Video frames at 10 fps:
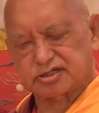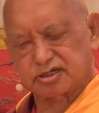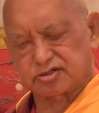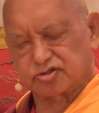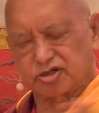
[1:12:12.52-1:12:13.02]

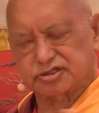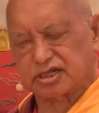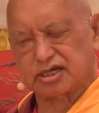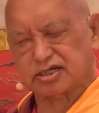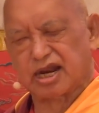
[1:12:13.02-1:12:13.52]

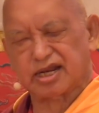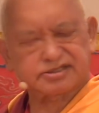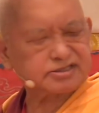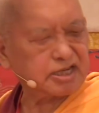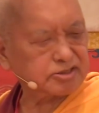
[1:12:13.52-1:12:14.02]
a car
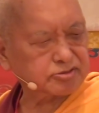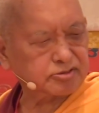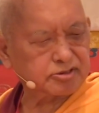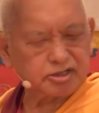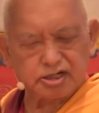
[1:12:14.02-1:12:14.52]
accident
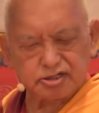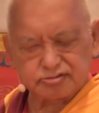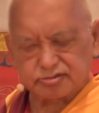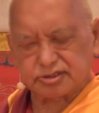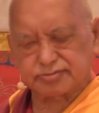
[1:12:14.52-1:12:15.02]
or
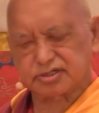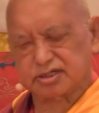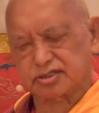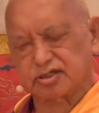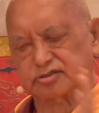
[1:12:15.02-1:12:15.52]
something
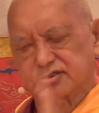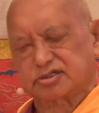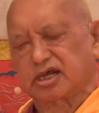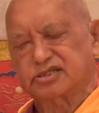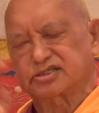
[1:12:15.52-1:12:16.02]
in a
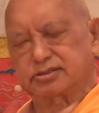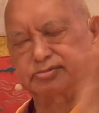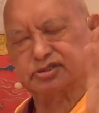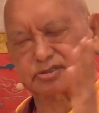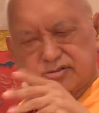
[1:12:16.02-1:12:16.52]
car
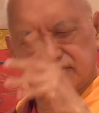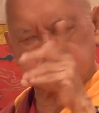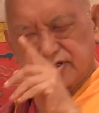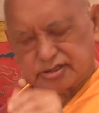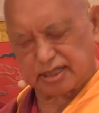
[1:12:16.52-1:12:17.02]
accident,
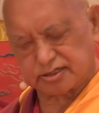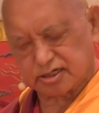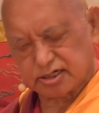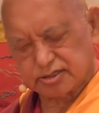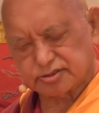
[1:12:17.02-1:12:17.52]
not that,
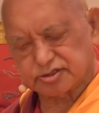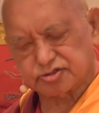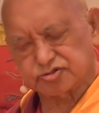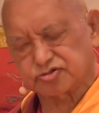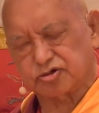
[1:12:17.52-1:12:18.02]

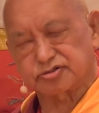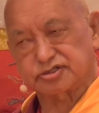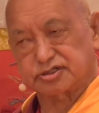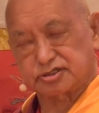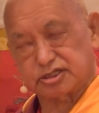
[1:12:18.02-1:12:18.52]
slow
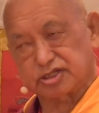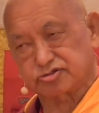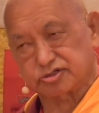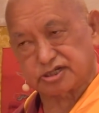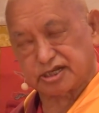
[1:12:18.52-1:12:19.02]

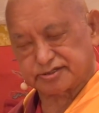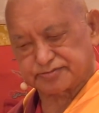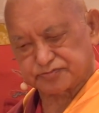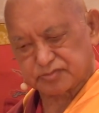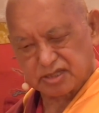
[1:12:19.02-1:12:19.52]
natural
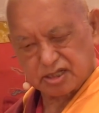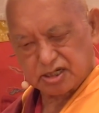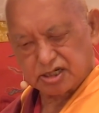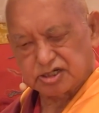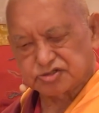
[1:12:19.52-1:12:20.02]
death.
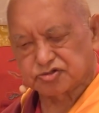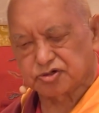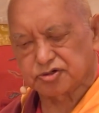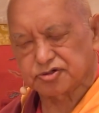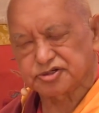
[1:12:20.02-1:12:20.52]

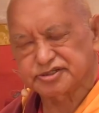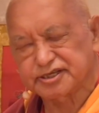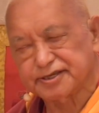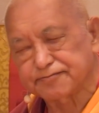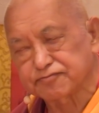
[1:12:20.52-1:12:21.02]
So you
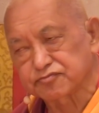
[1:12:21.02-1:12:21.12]
see,